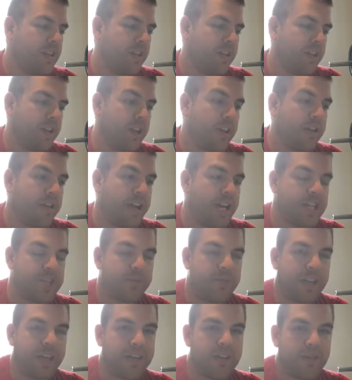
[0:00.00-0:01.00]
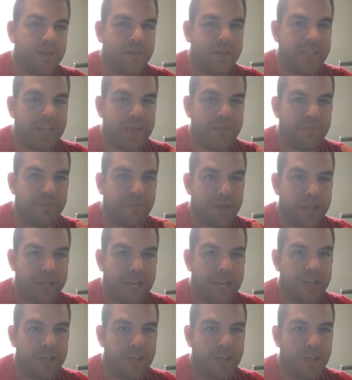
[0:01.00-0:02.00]
the other aspect of debt
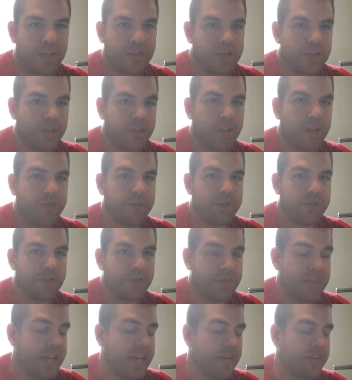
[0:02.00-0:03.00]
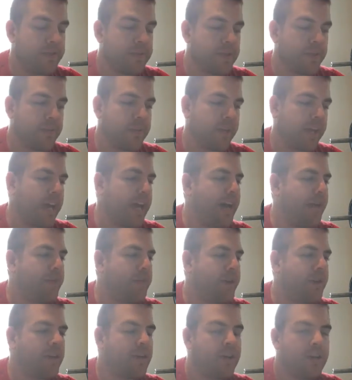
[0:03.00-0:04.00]
protection to cover your debt if something
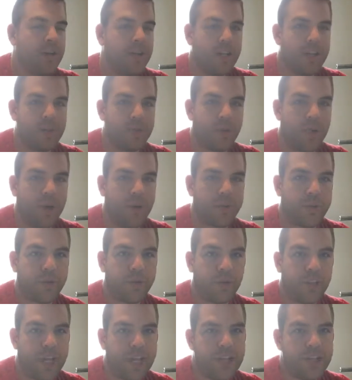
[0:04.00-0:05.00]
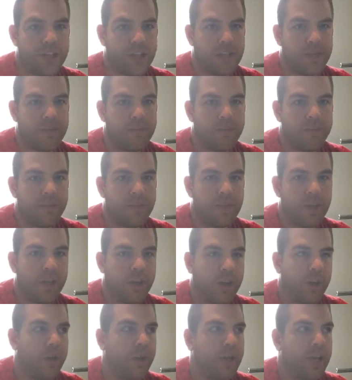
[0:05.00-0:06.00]
happened is wealth creation. You
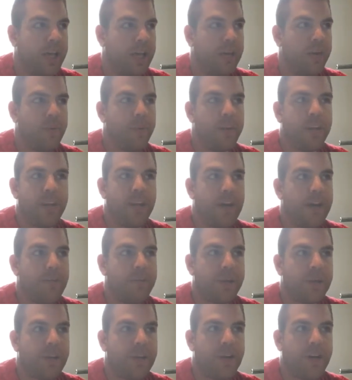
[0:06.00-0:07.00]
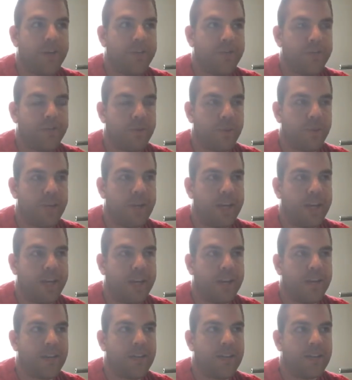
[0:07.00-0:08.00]
know, it would not be enough for
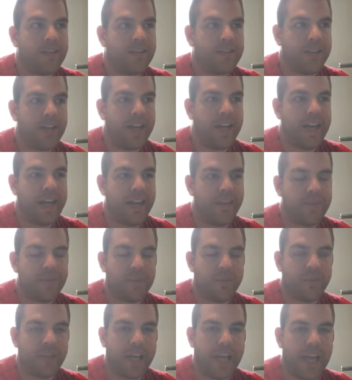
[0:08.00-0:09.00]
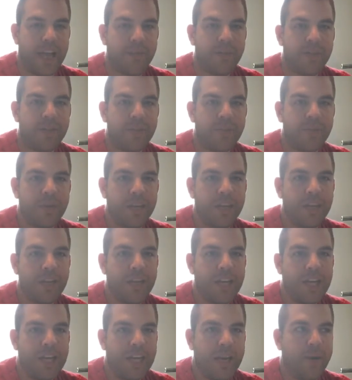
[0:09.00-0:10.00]
me today. If something happened to me,
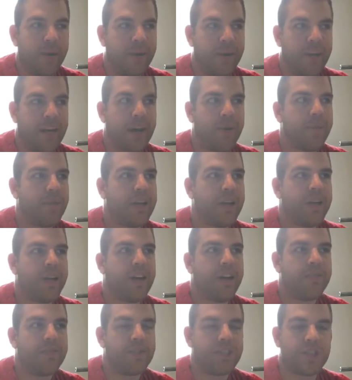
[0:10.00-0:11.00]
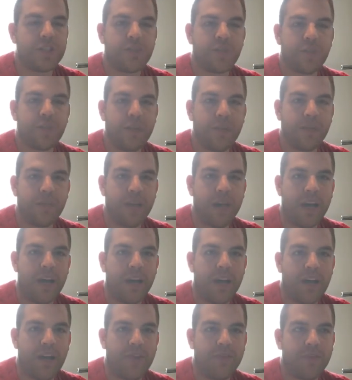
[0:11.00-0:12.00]
it would not be enough just for me to pay
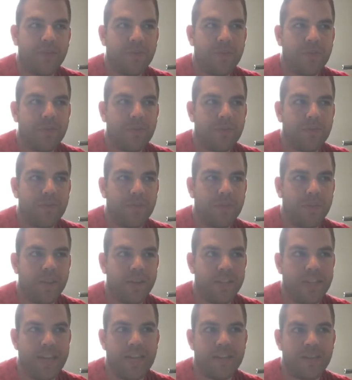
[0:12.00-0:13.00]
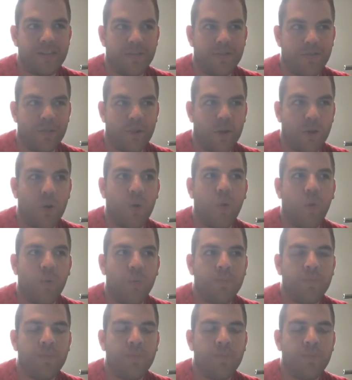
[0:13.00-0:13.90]
off the debts of our home.